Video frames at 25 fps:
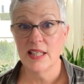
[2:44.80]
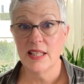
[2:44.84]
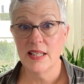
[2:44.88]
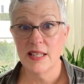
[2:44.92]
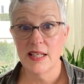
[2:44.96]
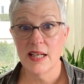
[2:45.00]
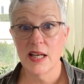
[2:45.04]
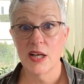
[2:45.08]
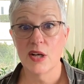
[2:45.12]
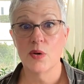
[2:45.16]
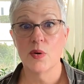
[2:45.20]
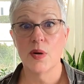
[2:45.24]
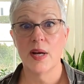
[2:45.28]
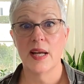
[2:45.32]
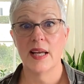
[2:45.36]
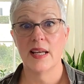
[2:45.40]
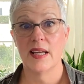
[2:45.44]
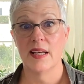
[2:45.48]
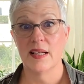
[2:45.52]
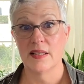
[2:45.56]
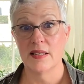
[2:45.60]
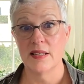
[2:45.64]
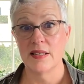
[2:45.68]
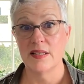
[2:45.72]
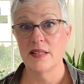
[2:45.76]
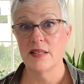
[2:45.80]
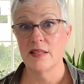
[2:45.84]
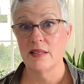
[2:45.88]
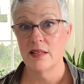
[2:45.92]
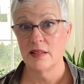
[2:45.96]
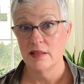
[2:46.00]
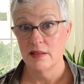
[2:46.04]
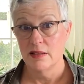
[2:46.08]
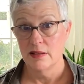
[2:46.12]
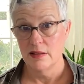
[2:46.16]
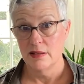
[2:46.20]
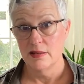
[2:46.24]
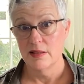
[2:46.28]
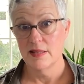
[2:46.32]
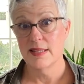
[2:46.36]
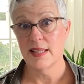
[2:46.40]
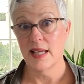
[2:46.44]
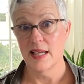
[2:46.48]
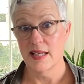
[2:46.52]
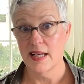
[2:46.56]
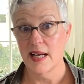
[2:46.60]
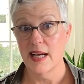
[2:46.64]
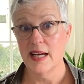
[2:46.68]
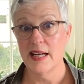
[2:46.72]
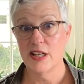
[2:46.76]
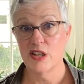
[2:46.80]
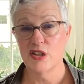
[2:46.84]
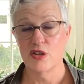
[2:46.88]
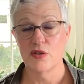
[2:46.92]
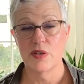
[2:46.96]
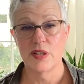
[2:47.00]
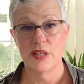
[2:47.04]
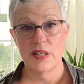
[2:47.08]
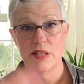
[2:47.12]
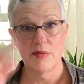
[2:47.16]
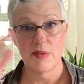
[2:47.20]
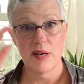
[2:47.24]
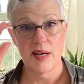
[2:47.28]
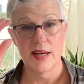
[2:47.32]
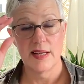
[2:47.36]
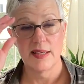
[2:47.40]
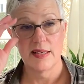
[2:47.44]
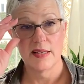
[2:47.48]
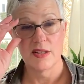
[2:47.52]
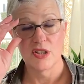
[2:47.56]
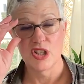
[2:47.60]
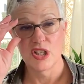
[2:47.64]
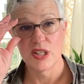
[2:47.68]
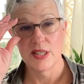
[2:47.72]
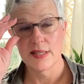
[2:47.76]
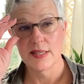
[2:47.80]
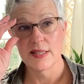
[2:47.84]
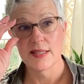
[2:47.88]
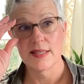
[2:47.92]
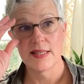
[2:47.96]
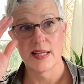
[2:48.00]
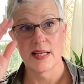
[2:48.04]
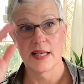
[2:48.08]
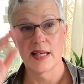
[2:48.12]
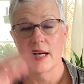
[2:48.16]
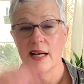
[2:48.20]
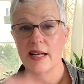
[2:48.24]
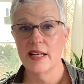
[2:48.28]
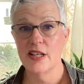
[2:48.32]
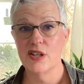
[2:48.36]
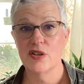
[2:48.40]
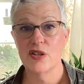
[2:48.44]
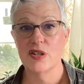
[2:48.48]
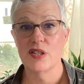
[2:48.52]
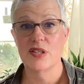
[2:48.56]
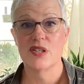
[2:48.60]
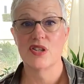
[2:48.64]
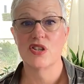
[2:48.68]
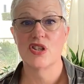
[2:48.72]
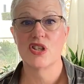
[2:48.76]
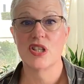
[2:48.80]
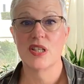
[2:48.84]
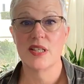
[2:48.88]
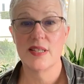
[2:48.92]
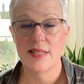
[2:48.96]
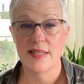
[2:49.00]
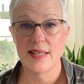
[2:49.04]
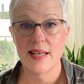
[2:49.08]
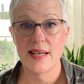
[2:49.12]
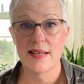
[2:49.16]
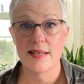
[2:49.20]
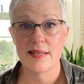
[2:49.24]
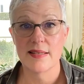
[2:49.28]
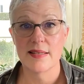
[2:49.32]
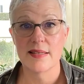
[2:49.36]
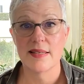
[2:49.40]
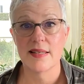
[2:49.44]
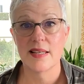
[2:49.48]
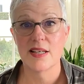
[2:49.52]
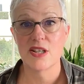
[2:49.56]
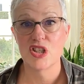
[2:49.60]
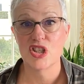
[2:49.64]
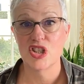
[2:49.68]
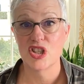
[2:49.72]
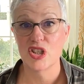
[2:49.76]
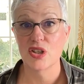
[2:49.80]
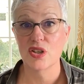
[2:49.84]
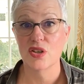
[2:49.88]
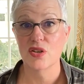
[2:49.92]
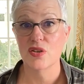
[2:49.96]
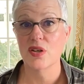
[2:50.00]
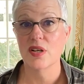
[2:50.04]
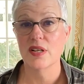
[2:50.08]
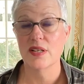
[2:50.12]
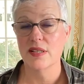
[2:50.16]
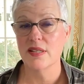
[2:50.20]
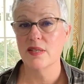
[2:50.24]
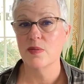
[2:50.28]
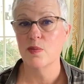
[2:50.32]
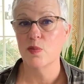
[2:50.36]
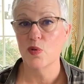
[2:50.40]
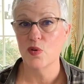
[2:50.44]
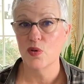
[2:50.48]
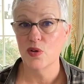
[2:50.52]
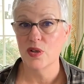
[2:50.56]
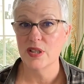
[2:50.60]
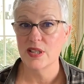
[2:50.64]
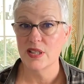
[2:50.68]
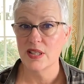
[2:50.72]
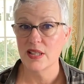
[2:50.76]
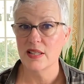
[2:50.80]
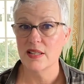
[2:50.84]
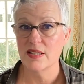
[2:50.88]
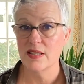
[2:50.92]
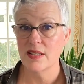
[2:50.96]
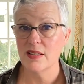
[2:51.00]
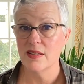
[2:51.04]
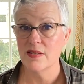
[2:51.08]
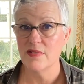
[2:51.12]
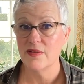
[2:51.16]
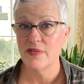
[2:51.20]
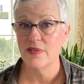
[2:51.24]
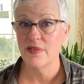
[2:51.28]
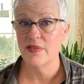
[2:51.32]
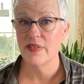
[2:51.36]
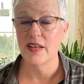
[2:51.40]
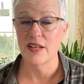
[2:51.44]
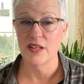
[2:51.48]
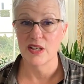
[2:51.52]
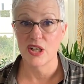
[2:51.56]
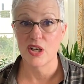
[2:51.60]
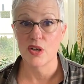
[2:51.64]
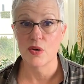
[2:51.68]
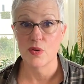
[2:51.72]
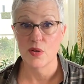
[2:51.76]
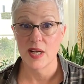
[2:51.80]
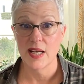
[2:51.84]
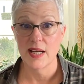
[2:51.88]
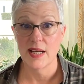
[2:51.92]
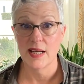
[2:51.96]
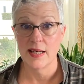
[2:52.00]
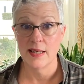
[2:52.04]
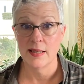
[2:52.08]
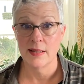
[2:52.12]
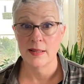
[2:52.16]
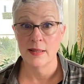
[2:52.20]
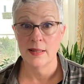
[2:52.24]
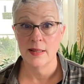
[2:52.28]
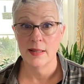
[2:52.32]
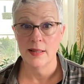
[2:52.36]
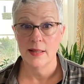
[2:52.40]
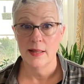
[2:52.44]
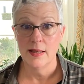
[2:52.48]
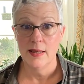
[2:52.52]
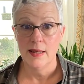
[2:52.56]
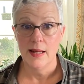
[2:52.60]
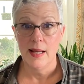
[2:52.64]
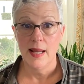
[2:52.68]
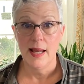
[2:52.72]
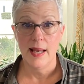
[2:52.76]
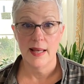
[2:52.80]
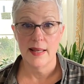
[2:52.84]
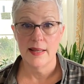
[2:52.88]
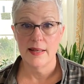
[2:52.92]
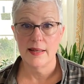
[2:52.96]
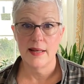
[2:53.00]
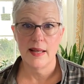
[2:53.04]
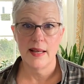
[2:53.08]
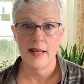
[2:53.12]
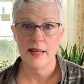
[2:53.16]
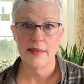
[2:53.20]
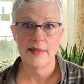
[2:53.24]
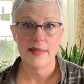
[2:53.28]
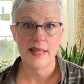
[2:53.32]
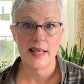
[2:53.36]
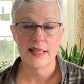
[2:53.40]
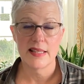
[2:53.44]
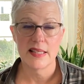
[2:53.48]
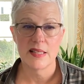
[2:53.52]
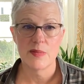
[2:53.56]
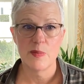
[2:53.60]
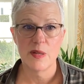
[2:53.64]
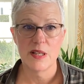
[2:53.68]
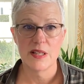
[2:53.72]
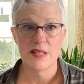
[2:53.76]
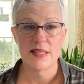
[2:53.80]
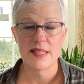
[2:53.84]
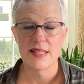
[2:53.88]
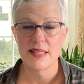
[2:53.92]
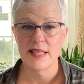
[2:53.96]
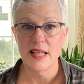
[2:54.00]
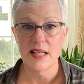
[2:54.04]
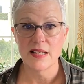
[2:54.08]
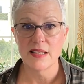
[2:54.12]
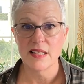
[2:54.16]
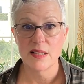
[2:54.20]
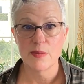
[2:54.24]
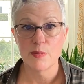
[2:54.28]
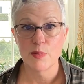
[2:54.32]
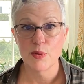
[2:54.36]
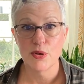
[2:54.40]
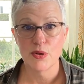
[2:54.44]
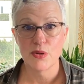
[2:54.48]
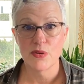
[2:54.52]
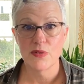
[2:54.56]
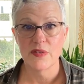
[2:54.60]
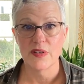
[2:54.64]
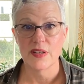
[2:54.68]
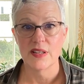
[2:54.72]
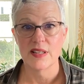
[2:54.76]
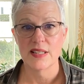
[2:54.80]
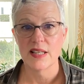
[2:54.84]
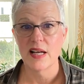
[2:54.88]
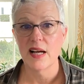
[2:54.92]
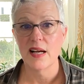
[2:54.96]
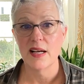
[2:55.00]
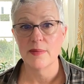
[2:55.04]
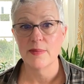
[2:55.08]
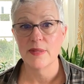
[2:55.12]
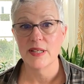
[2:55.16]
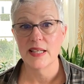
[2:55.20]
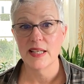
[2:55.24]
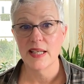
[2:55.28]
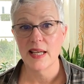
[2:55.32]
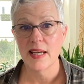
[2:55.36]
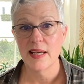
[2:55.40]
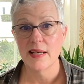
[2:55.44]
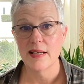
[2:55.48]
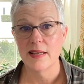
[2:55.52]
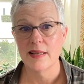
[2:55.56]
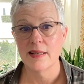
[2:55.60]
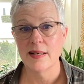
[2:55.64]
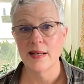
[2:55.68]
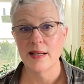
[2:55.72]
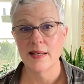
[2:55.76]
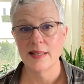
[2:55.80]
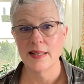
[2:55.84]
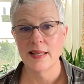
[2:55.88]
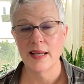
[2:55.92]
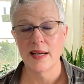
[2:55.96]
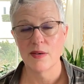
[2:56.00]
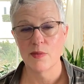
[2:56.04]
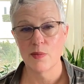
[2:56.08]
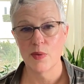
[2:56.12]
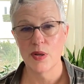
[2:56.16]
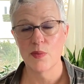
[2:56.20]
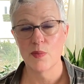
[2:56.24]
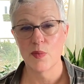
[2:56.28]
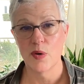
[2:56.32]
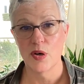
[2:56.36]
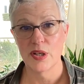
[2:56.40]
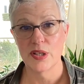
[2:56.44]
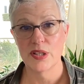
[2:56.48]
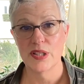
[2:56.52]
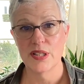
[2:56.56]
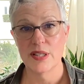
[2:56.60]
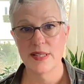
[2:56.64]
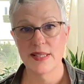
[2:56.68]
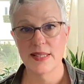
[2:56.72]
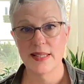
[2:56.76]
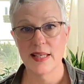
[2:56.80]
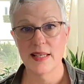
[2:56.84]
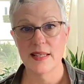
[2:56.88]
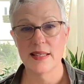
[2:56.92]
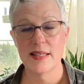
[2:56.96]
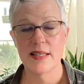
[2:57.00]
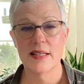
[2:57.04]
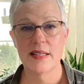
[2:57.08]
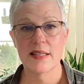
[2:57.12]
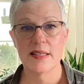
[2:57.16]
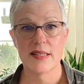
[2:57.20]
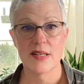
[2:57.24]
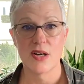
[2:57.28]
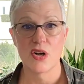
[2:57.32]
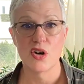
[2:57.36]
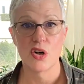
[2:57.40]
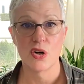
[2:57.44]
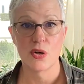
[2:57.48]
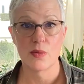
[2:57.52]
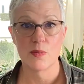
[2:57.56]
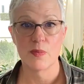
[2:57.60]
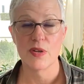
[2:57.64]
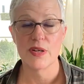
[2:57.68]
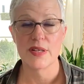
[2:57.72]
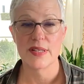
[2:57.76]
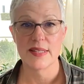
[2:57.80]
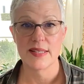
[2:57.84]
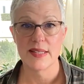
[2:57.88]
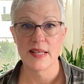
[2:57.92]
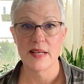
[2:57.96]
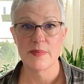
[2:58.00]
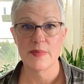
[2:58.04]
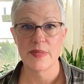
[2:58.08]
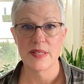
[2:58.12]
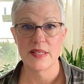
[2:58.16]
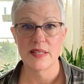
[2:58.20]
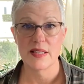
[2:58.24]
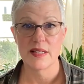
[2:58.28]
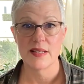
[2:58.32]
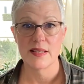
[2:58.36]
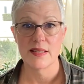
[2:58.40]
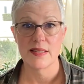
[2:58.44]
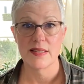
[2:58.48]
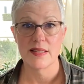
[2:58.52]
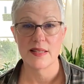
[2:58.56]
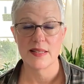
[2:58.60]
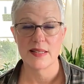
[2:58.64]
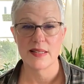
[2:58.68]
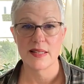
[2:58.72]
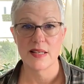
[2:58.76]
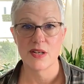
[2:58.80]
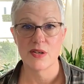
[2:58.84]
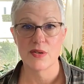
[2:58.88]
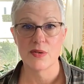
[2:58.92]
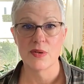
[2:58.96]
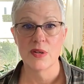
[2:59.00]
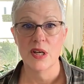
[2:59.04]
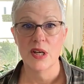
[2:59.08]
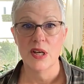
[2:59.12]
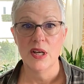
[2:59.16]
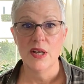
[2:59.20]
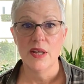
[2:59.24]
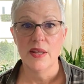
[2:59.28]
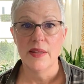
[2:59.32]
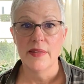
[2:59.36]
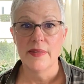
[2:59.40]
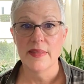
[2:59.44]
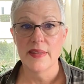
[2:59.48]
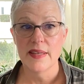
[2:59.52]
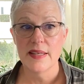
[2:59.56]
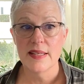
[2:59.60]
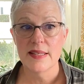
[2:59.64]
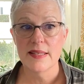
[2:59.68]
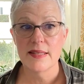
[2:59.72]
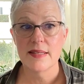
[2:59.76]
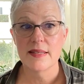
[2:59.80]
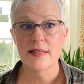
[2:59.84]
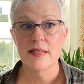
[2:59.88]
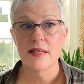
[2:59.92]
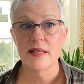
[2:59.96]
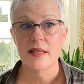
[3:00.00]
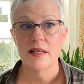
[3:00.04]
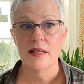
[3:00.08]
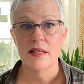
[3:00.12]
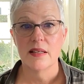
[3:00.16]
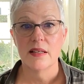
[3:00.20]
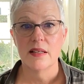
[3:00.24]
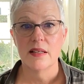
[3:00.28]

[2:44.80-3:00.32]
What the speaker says: keto and psychiatry, right? And she's a psychiatrist, and she says that sugar is more addictive than cocaine. And that's been study proven time and again. And yet we want to say that it's a harmless substance. And so this